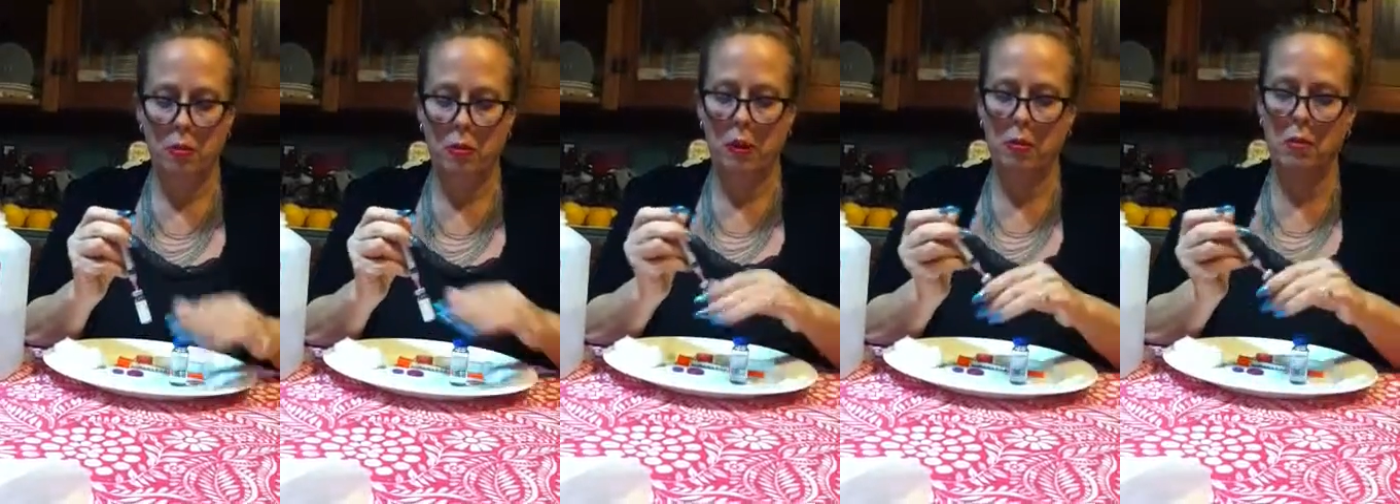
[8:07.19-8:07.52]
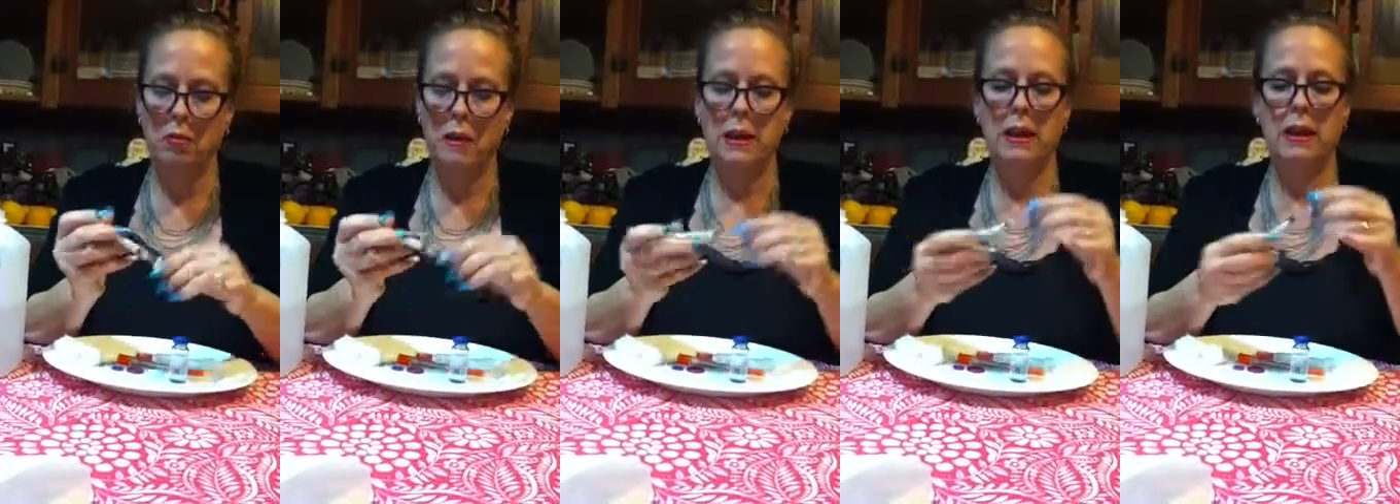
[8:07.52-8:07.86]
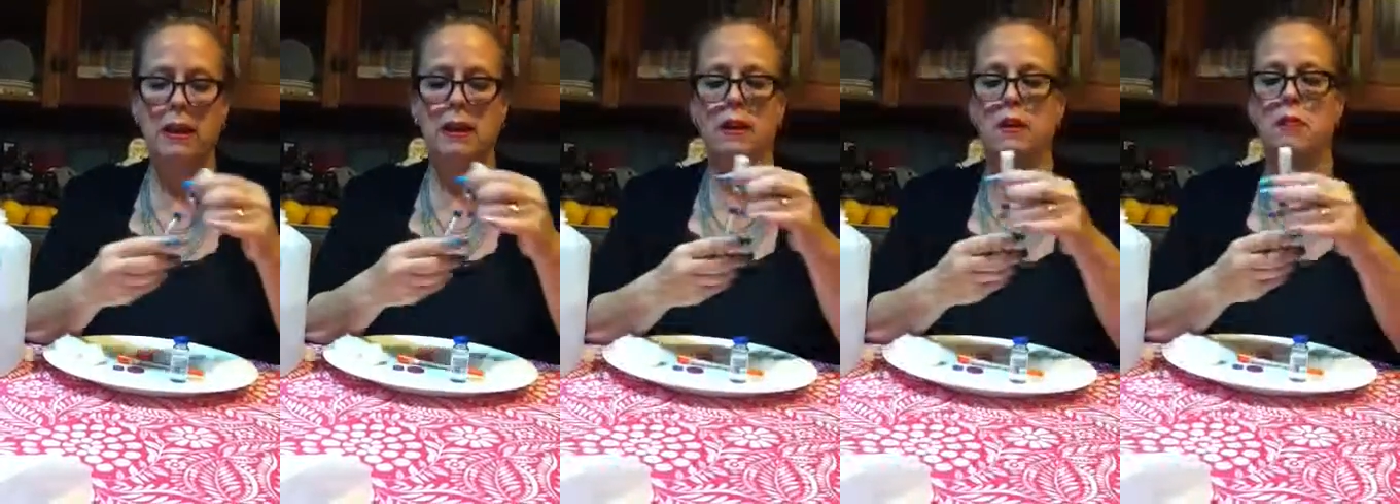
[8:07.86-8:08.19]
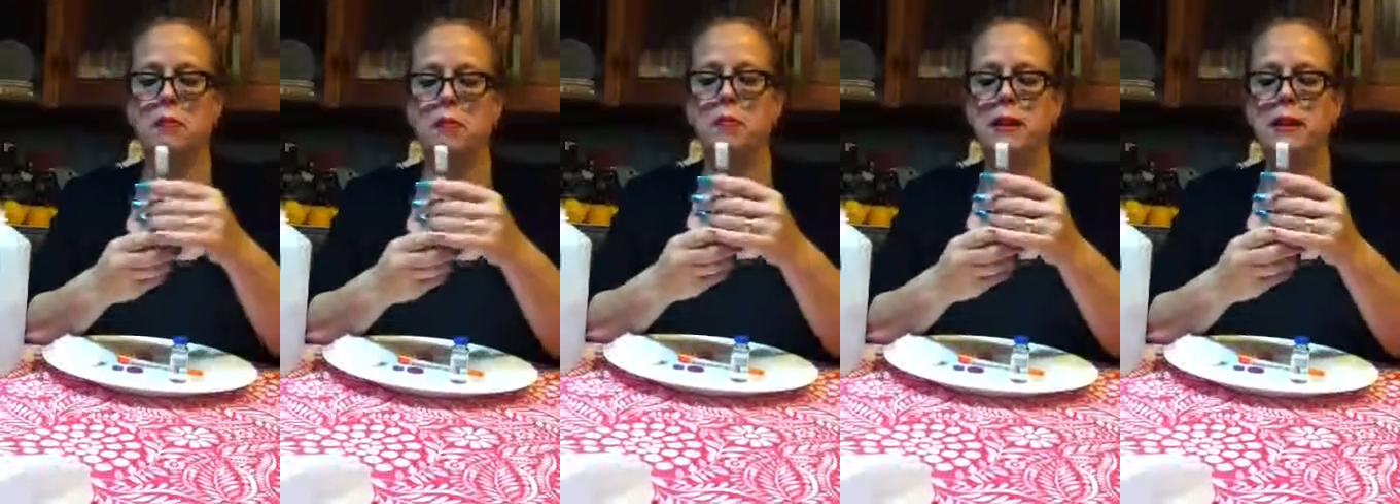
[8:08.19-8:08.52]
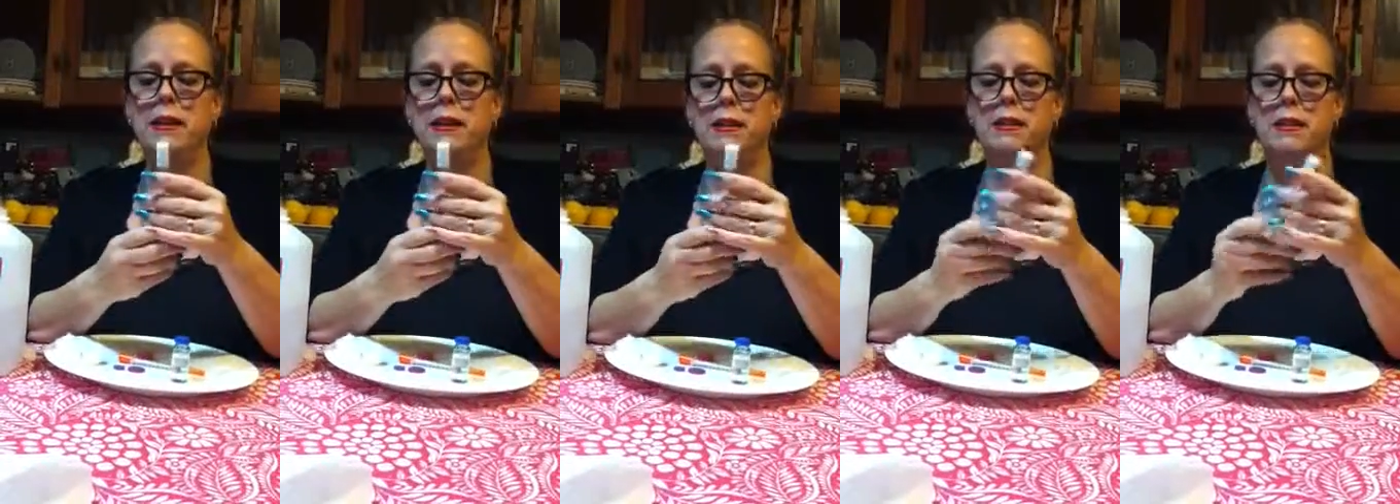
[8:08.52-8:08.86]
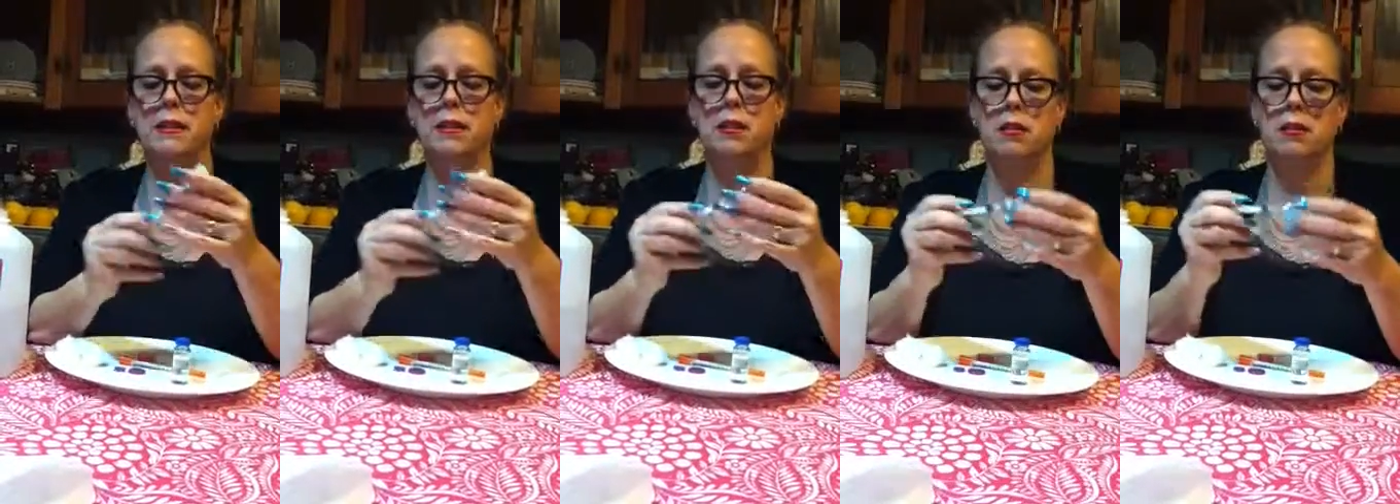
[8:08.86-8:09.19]
will be
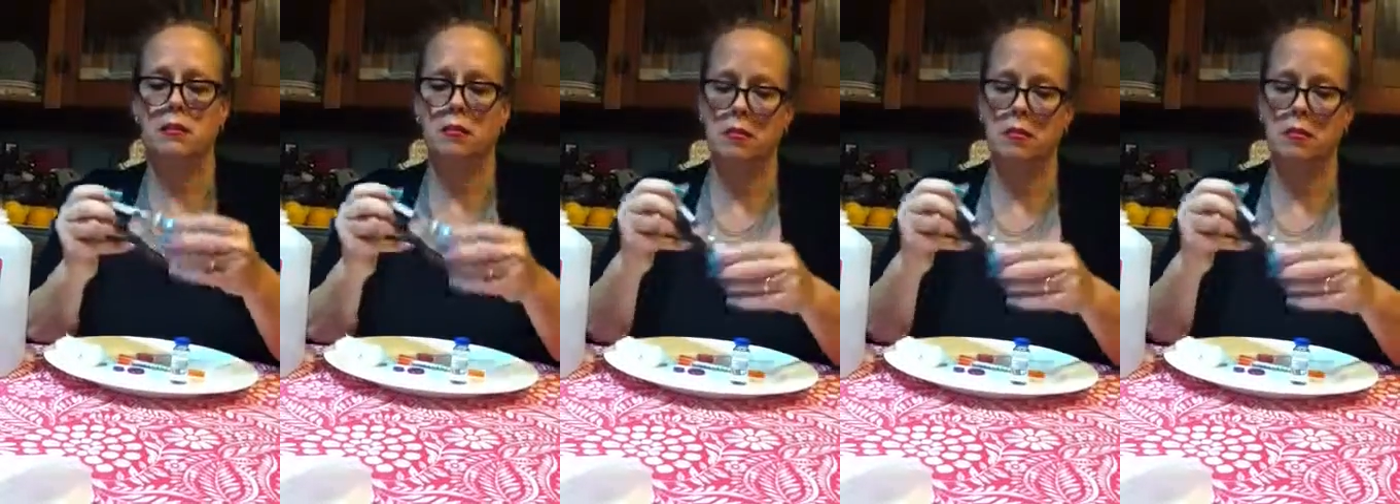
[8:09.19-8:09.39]
mixed